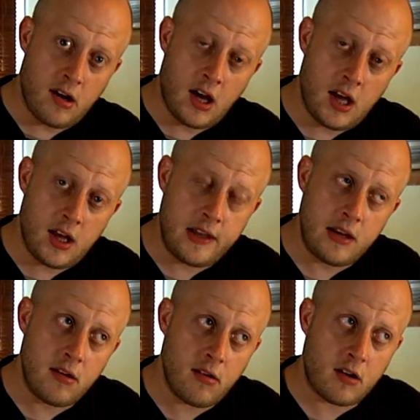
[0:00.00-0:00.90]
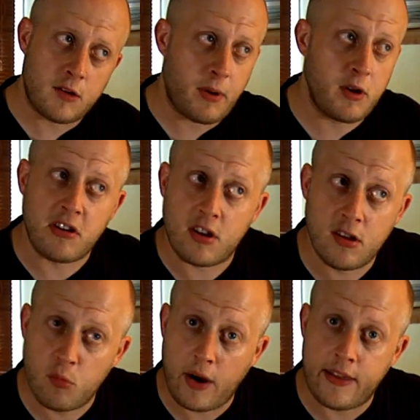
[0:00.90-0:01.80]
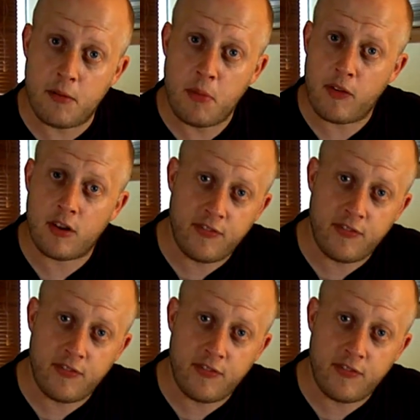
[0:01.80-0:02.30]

And I suppose this is the way that mothers